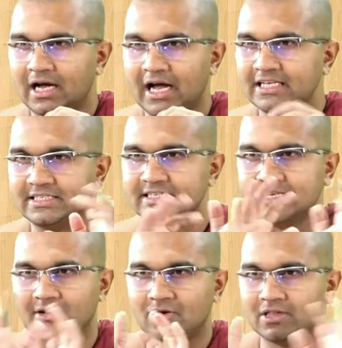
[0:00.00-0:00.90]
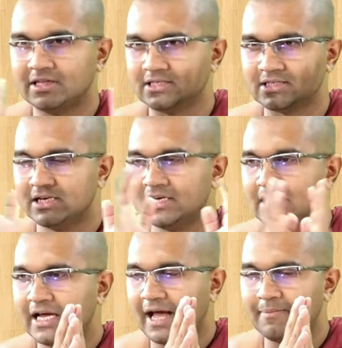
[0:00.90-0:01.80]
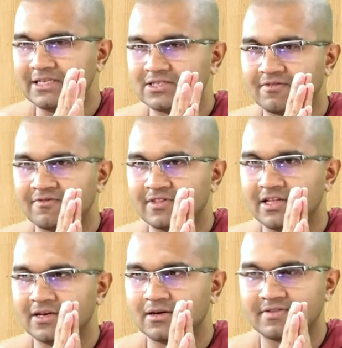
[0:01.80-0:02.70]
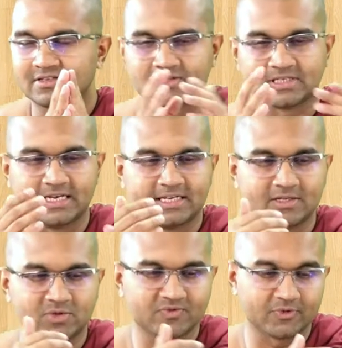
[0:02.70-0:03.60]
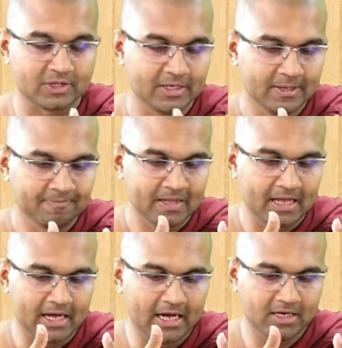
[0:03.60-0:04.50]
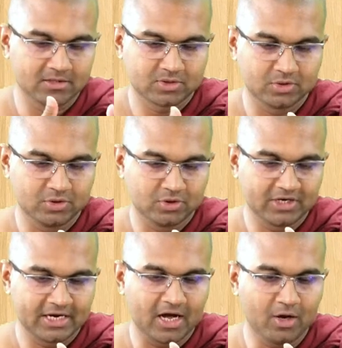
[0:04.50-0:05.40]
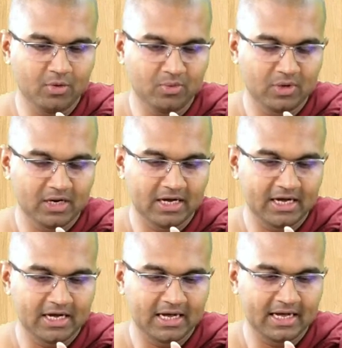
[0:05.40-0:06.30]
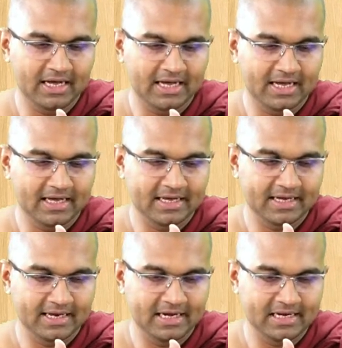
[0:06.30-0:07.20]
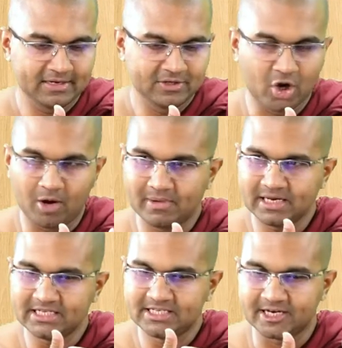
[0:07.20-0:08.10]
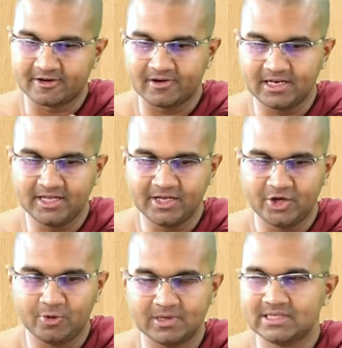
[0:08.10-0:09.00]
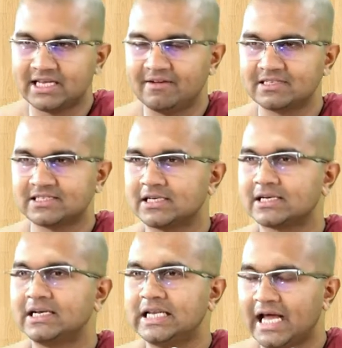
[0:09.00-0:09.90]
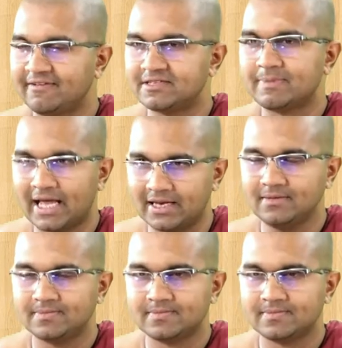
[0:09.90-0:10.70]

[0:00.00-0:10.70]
hygiene and all these habits of the, of the society and so forth. Uh, so now, uh, normally, generally, humans have a certain lifespan.